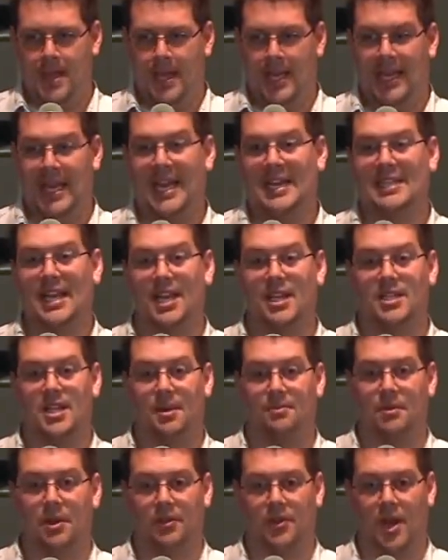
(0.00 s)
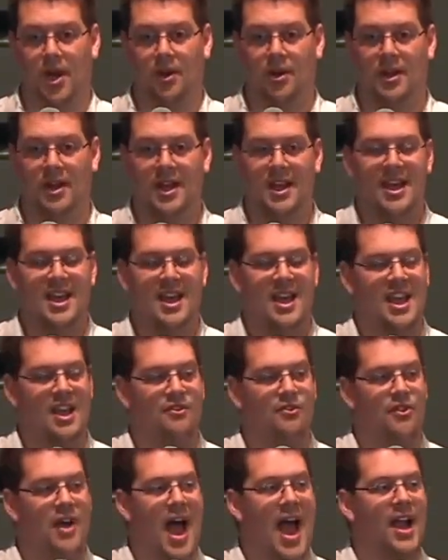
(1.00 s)
Can I tell you something, though? If
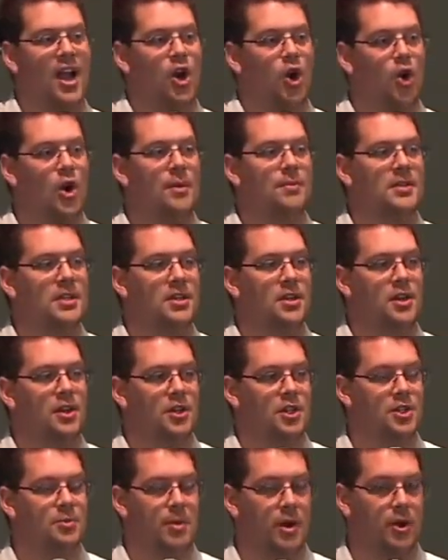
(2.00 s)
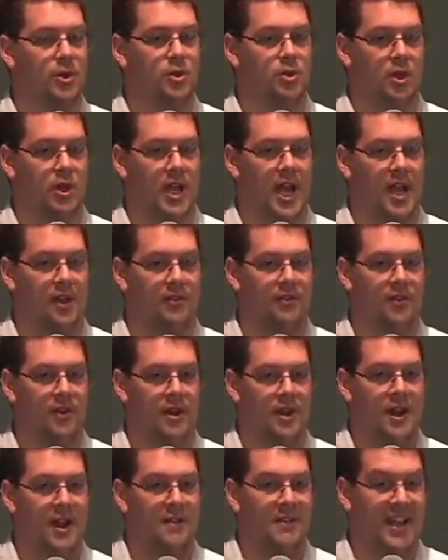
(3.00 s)
that creeps into your spiritual life,
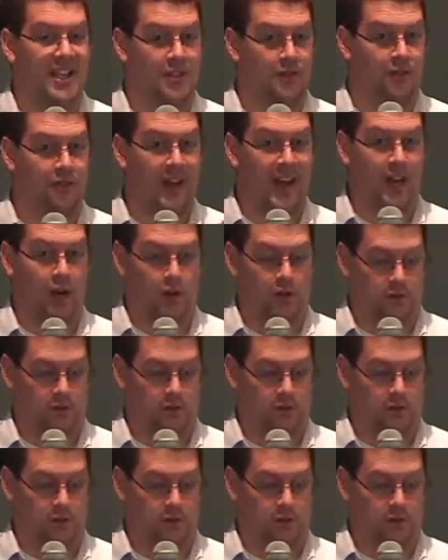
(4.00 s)
that's fatal.